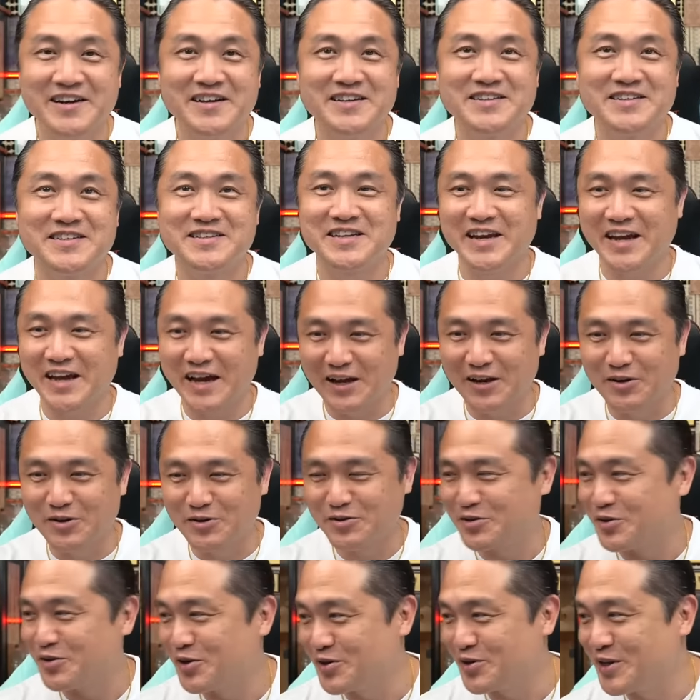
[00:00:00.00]
say hello
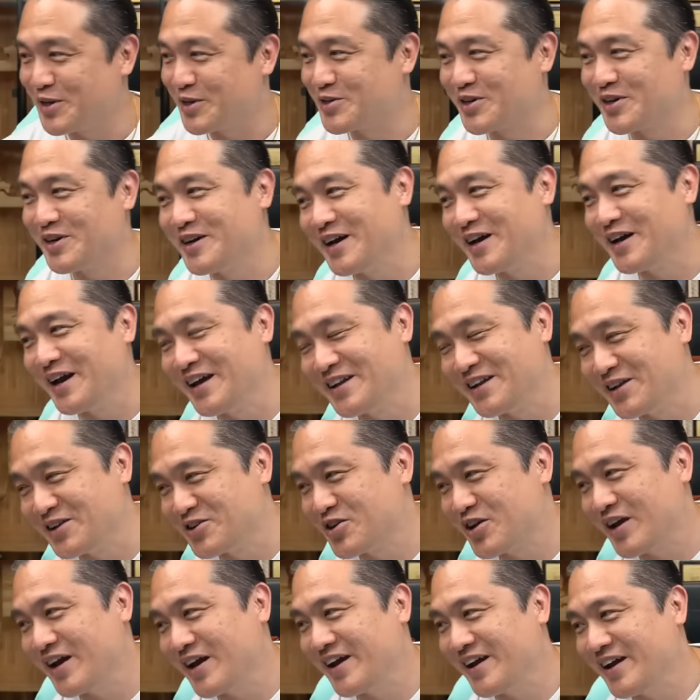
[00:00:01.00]
to your teacher at the
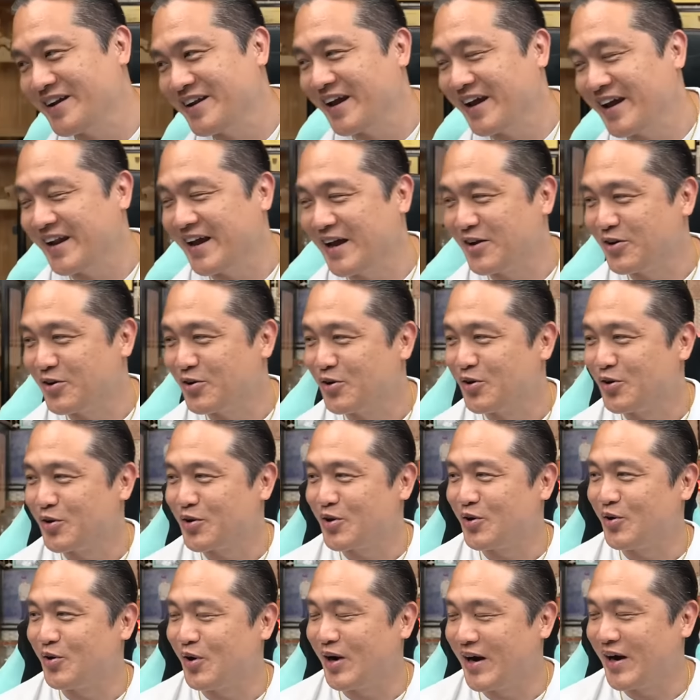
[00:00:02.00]
chat? And I know
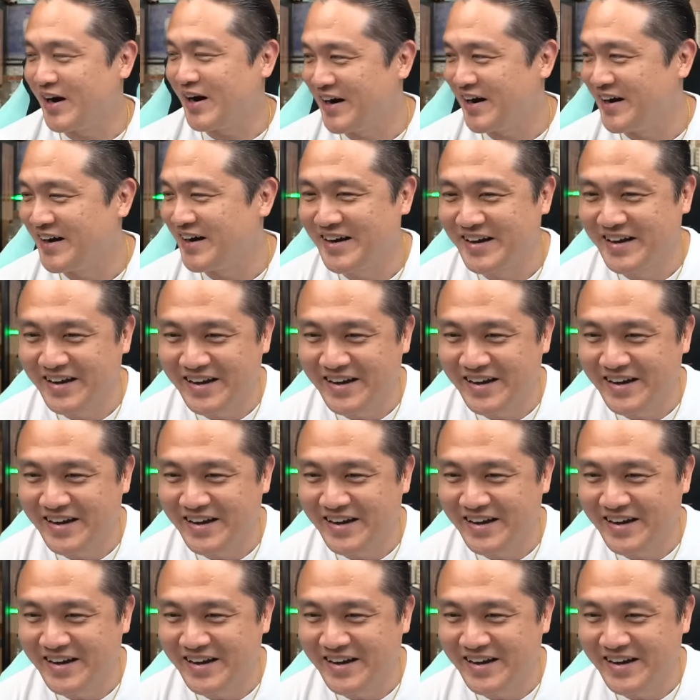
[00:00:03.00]
you are